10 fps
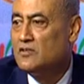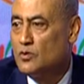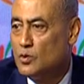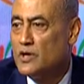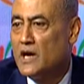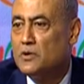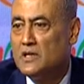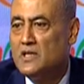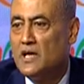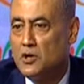the
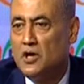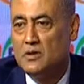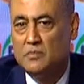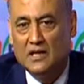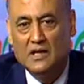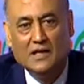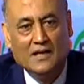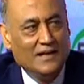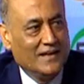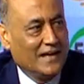slowdown in the economy?
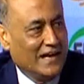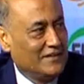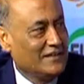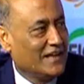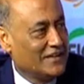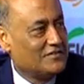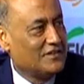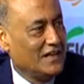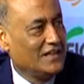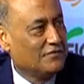I think
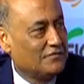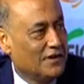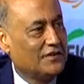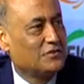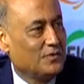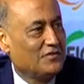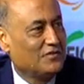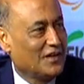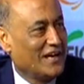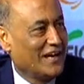that's really the first
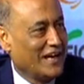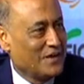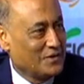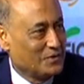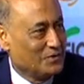question I'd like